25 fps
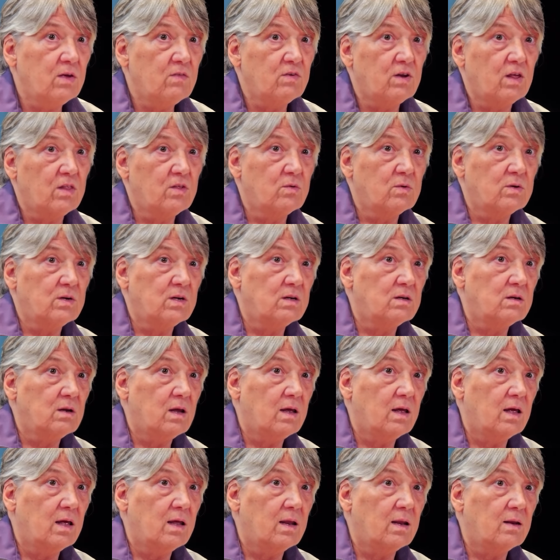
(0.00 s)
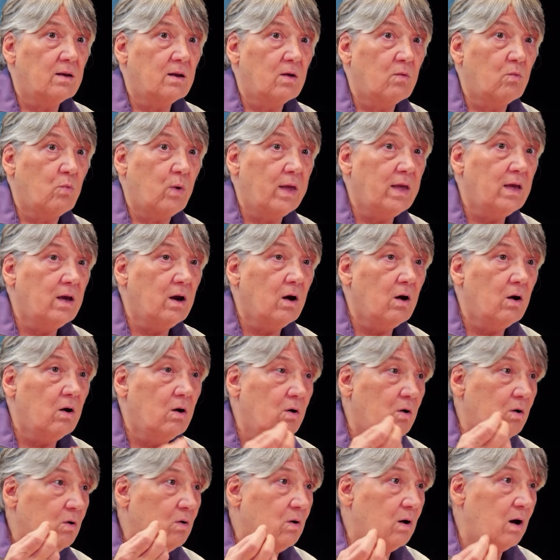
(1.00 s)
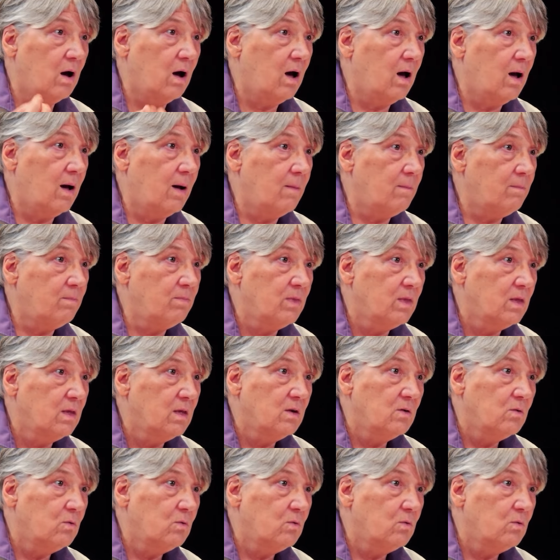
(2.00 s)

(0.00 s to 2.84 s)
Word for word: We have another one at Waco.